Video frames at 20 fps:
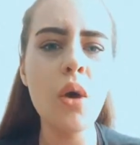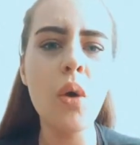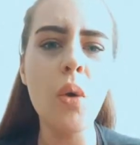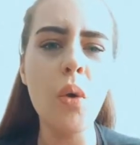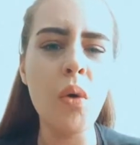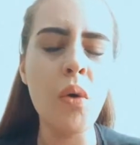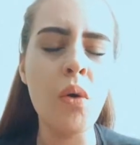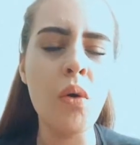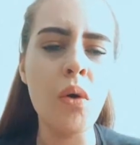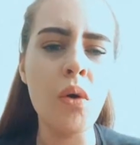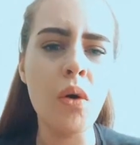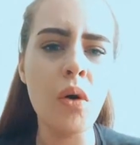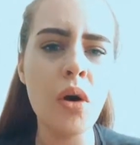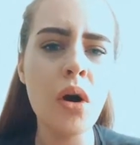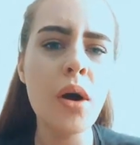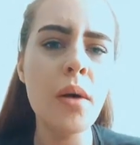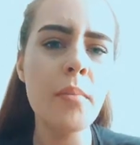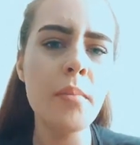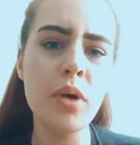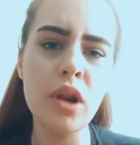or
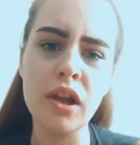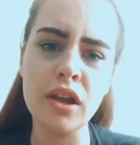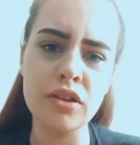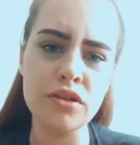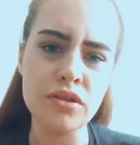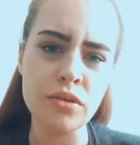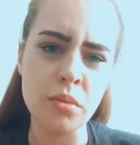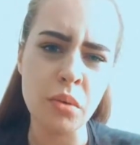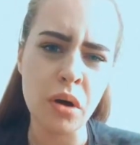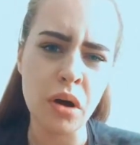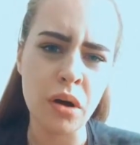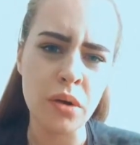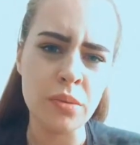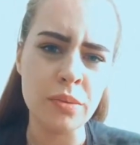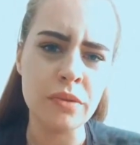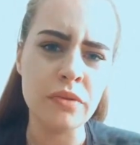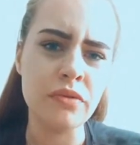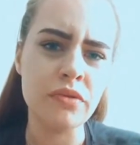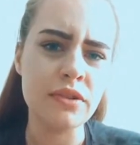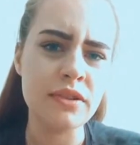pulling too hard
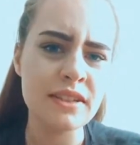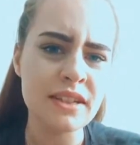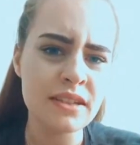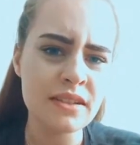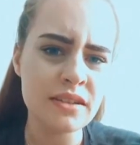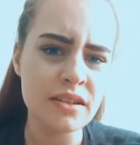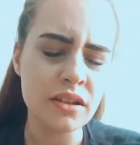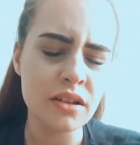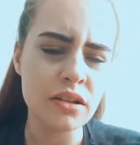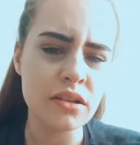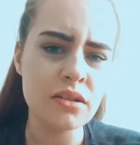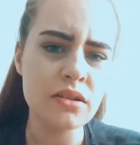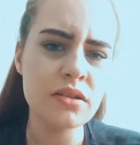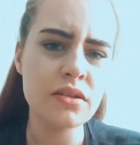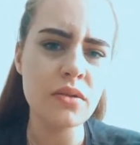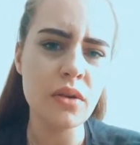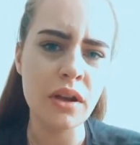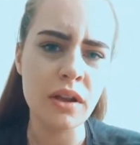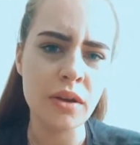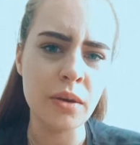with resistance
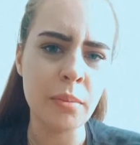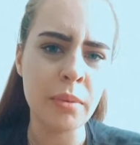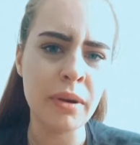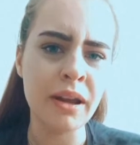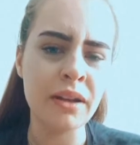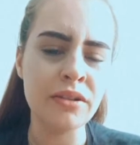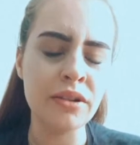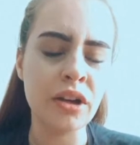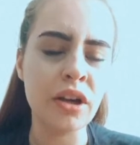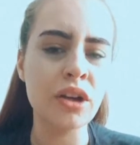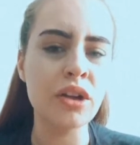in your bladder.